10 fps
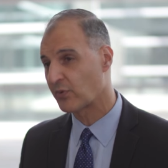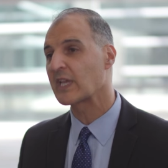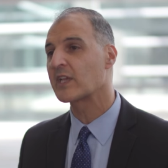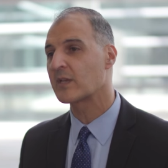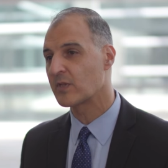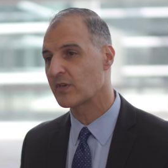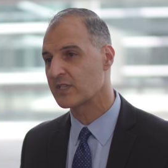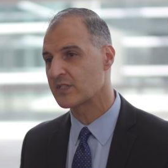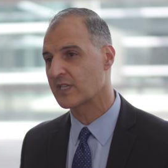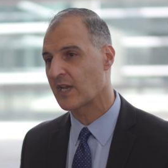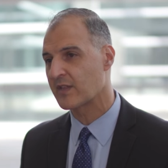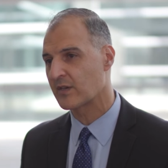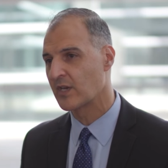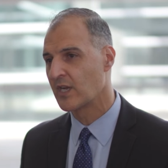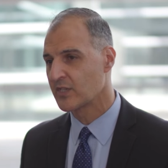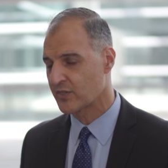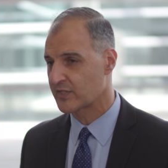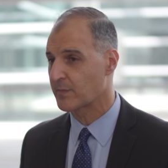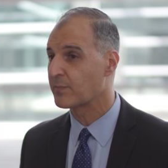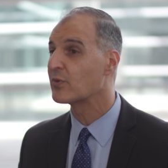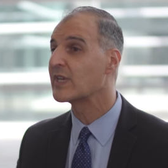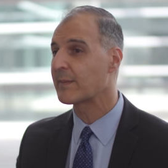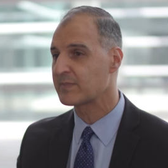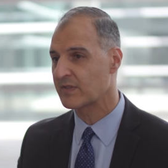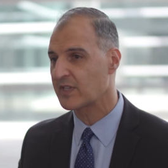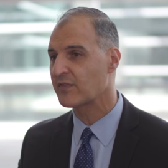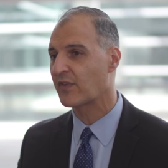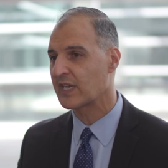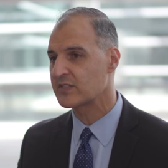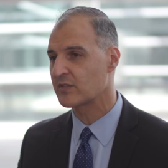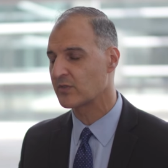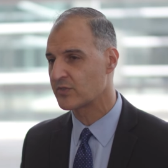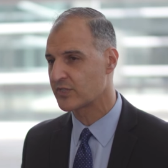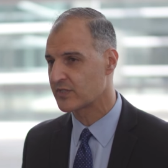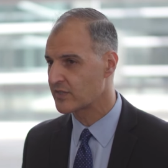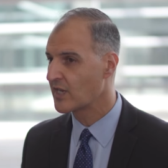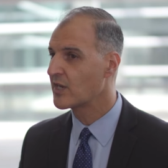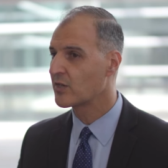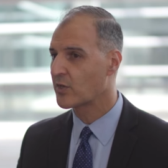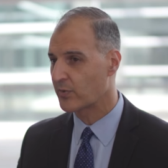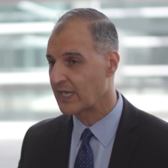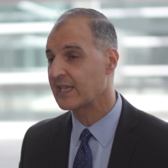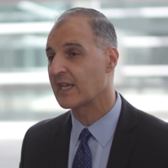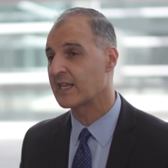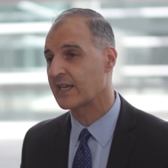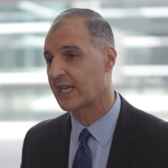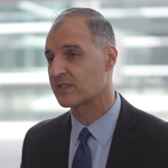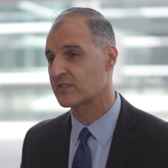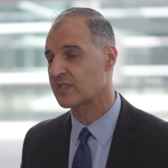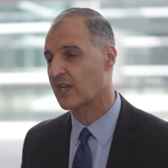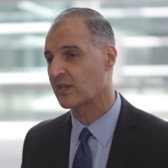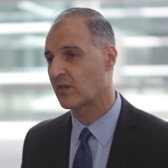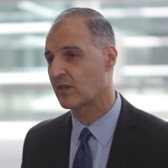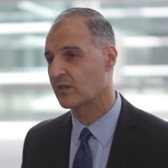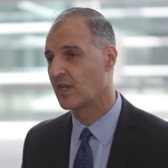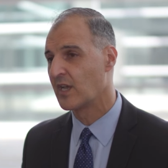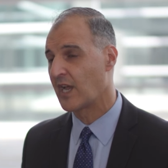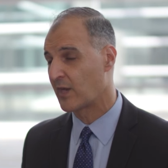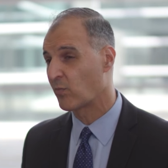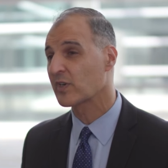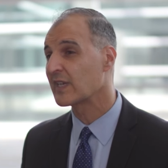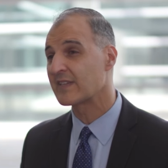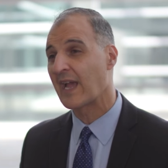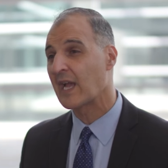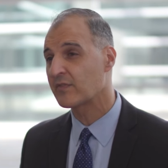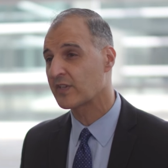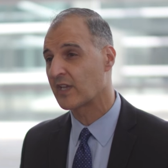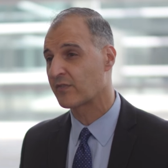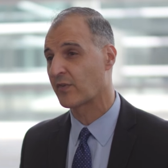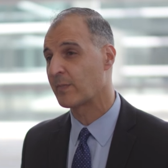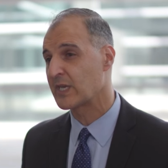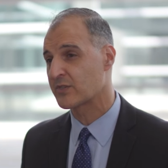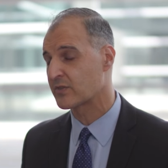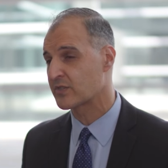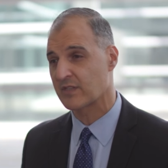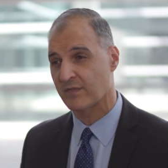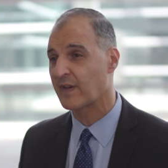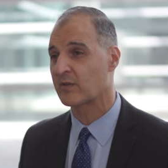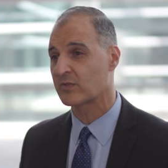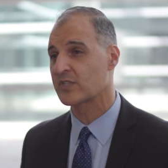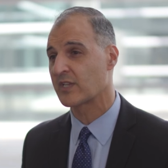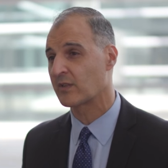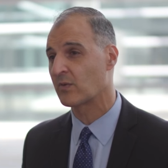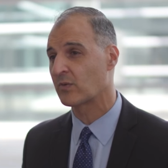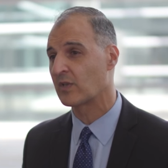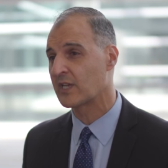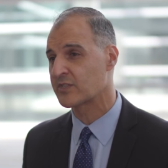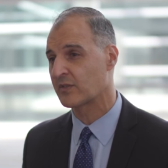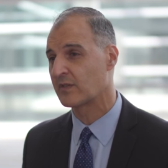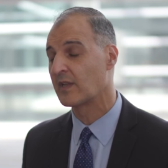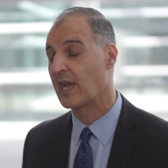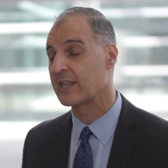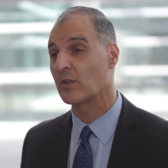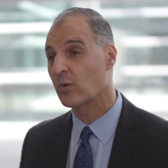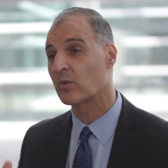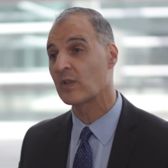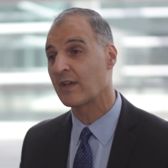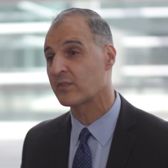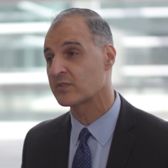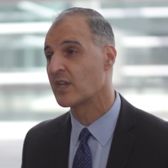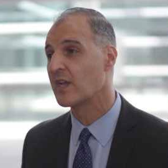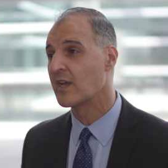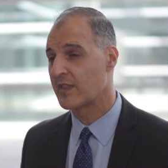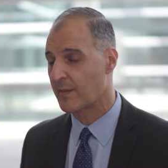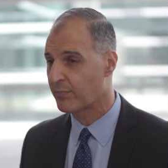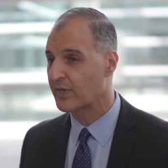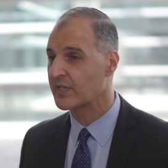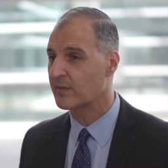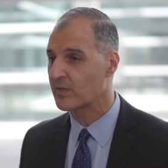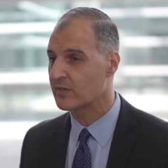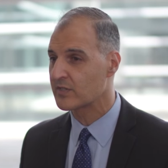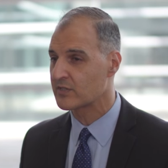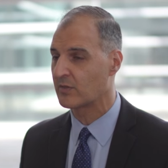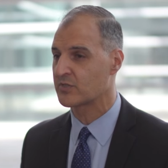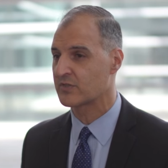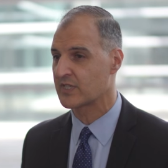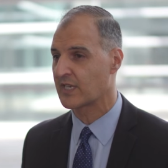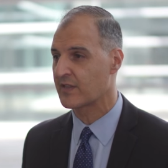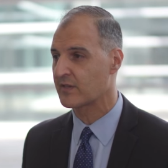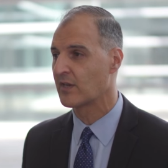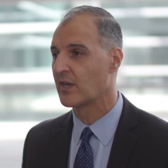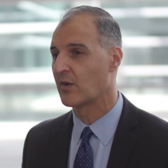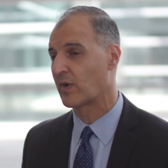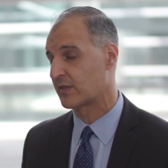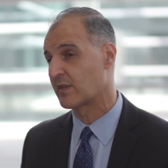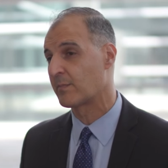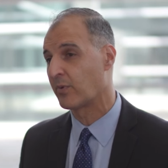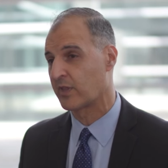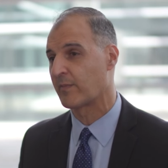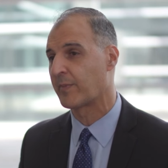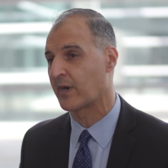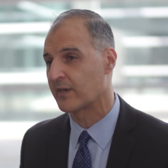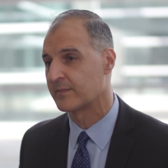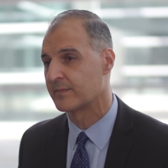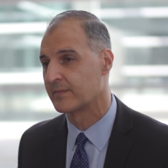bringing communities together, trying to preemptively find solutions, create and enhance dialogue, and working to advocate for measures at the federal, state, and local leisure and local levels that bring communities closer together rather than pull them apart.